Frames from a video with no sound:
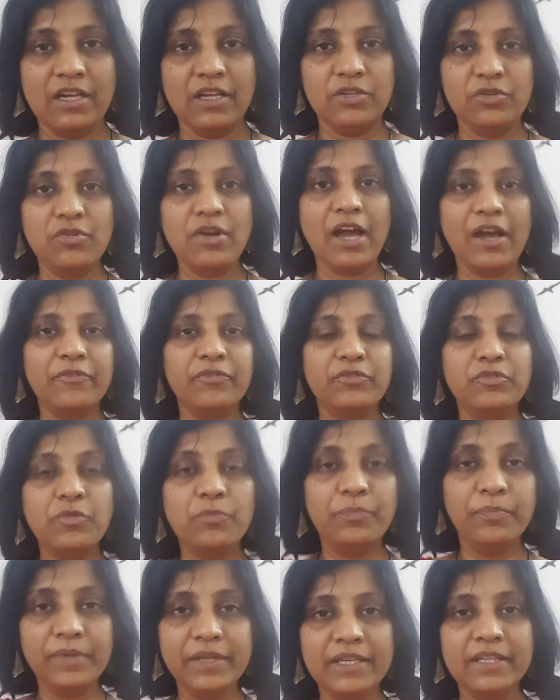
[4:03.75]
You have to
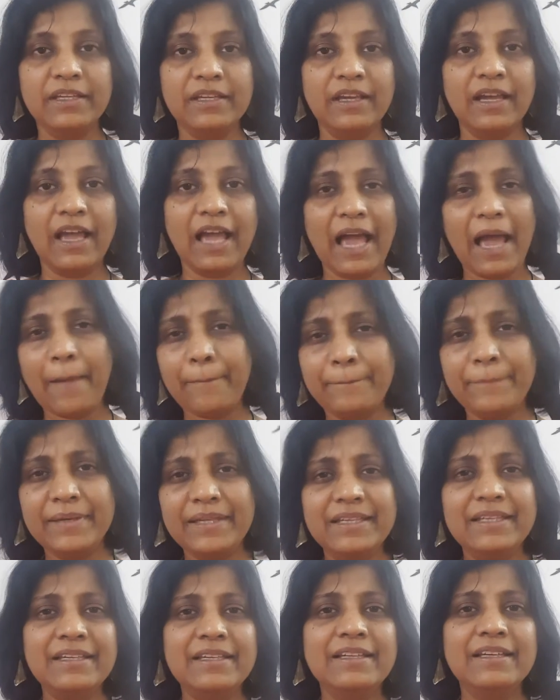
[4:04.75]
be
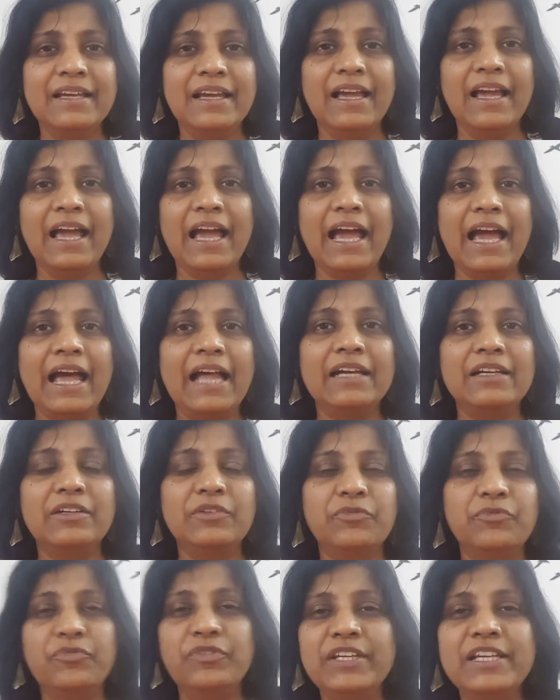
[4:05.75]
happy and
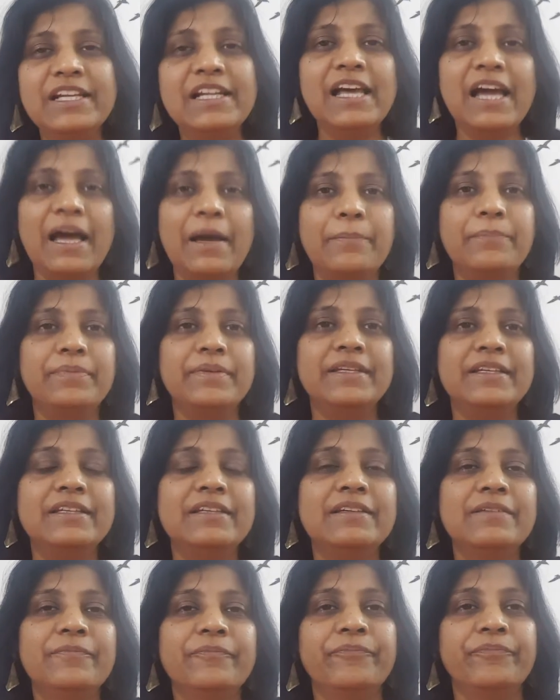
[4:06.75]
feel
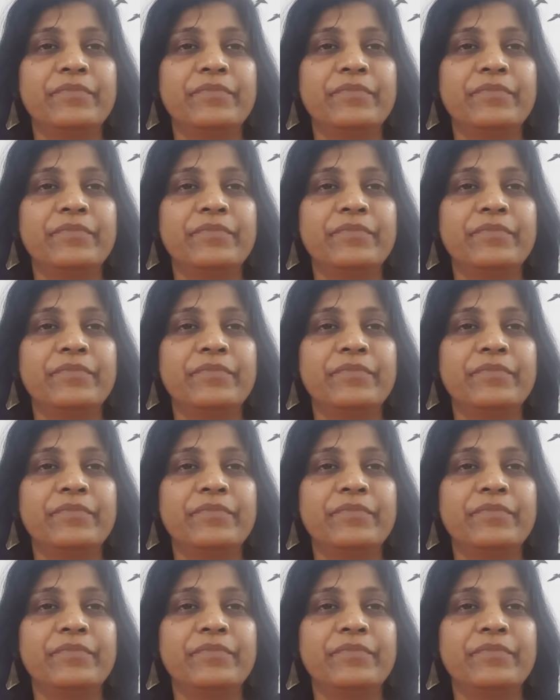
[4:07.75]
happy.